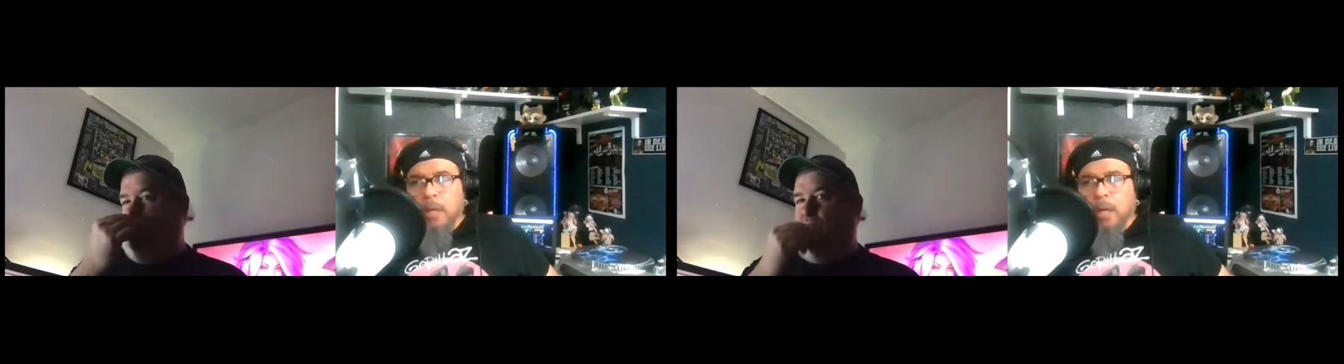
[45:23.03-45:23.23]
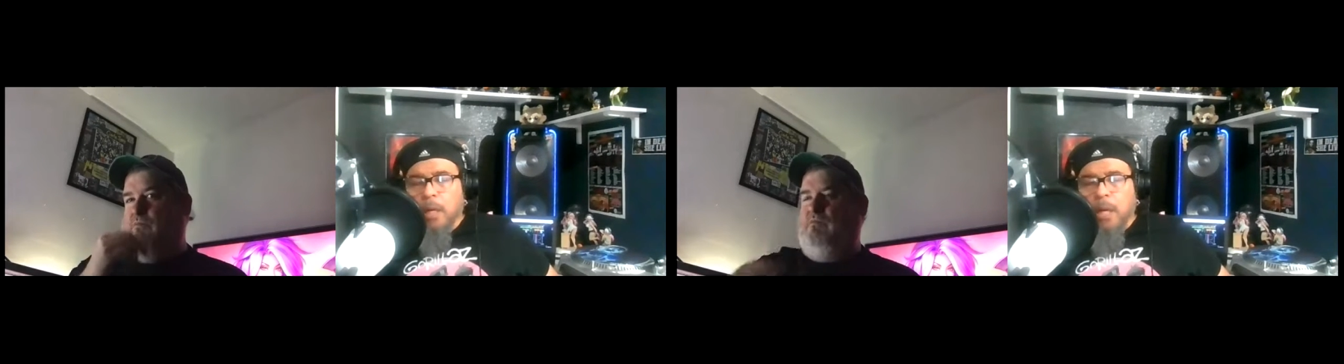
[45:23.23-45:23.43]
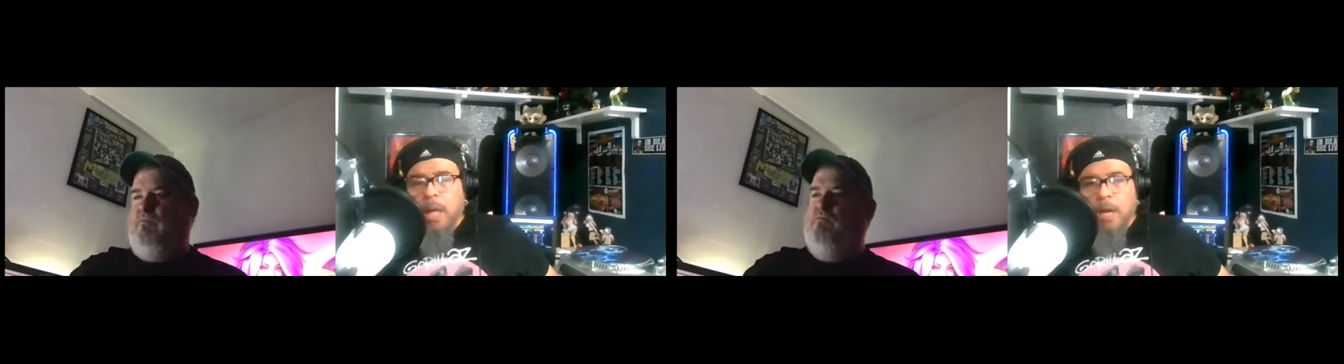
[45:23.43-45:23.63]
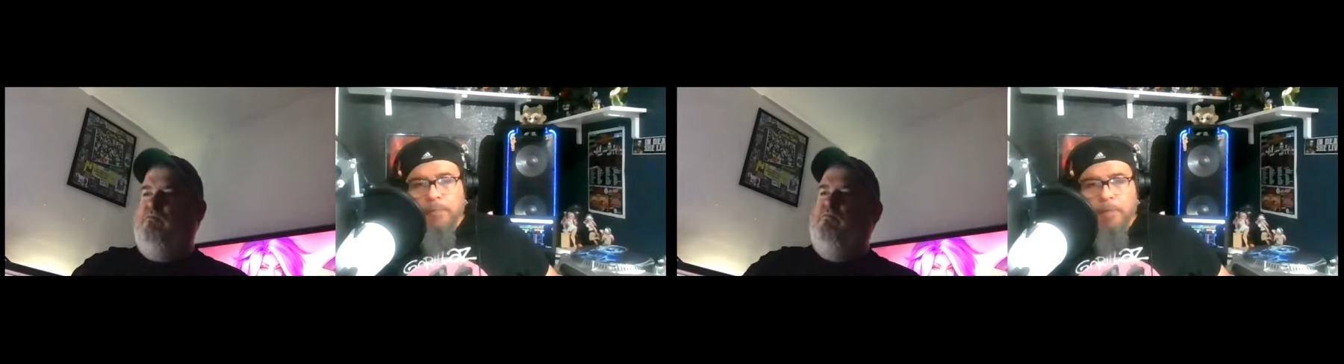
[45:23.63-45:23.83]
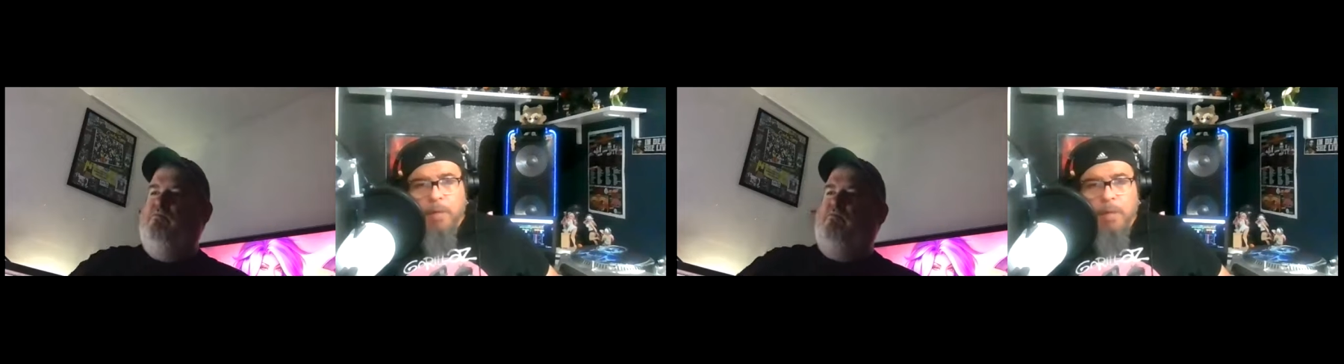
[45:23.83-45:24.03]
a lot
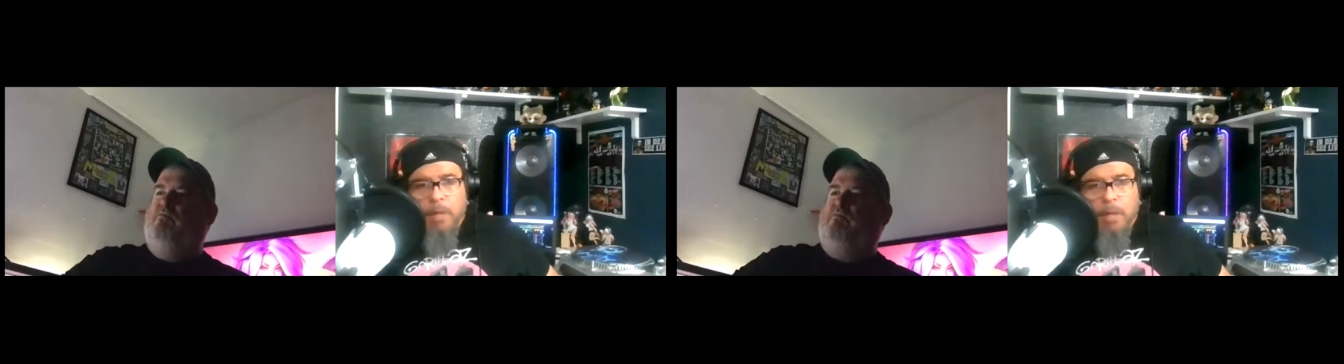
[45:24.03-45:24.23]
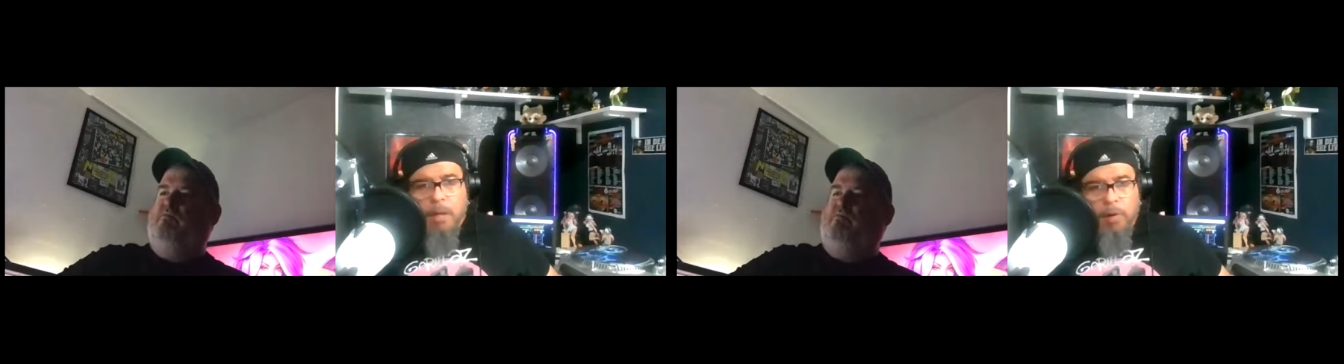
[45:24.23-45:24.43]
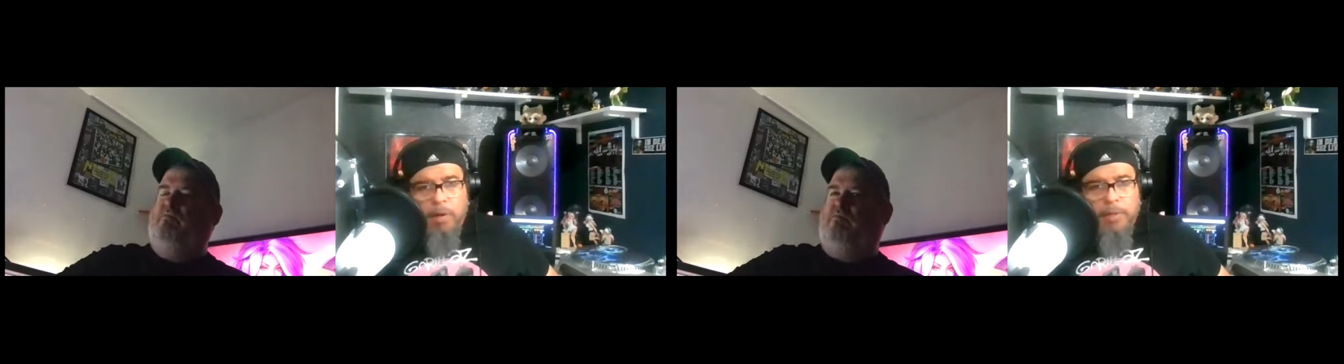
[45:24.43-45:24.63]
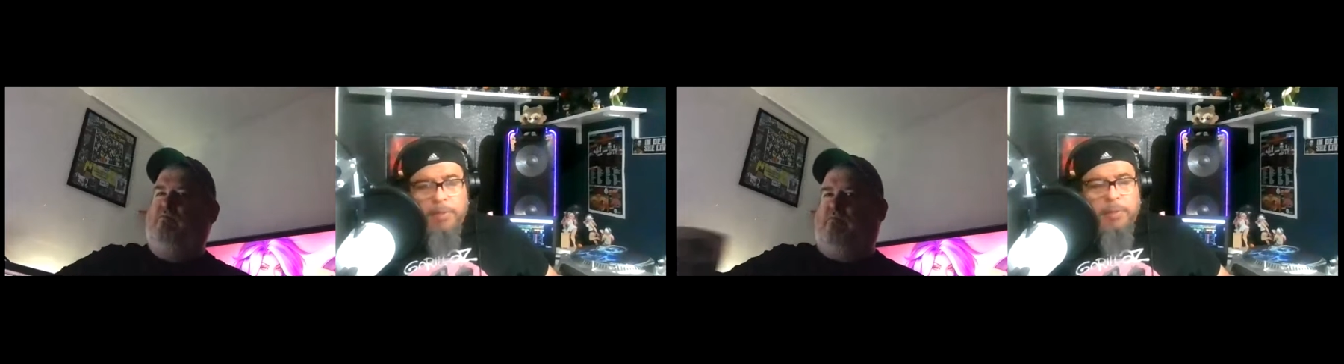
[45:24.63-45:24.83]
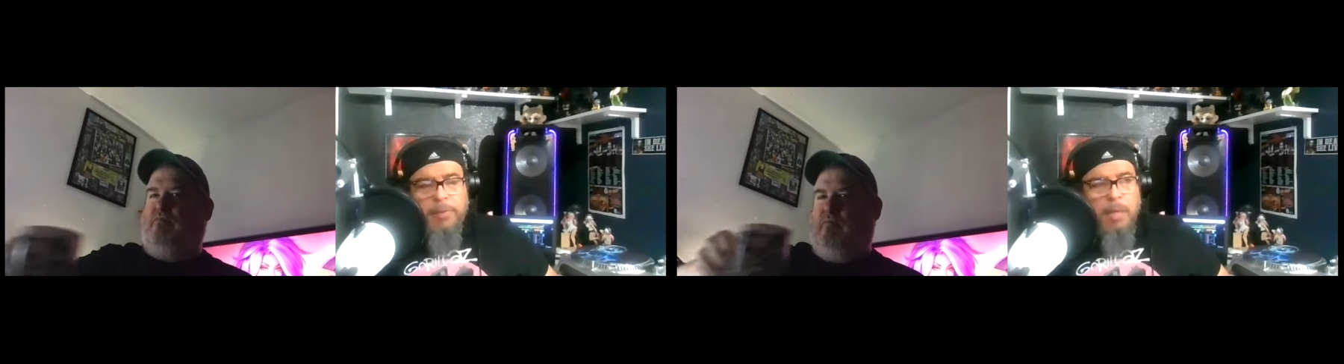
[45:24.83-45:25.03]
of
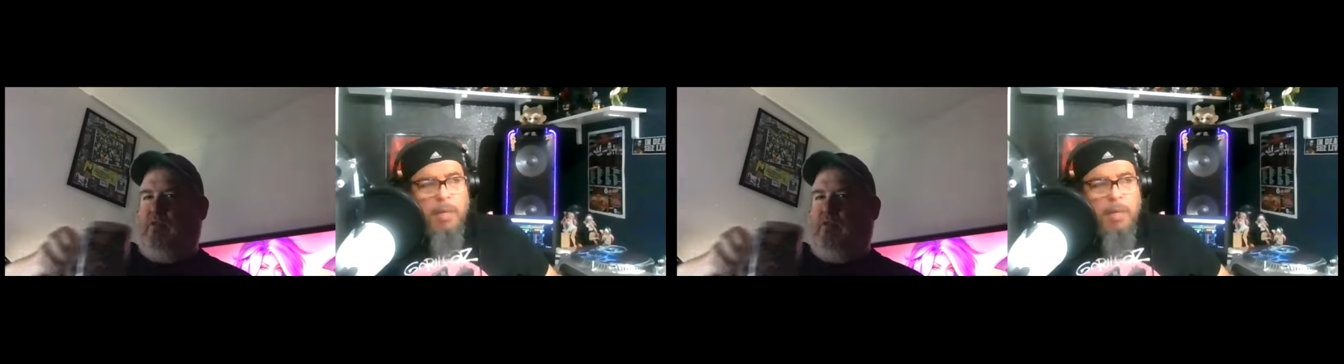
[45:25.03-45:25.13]
artists,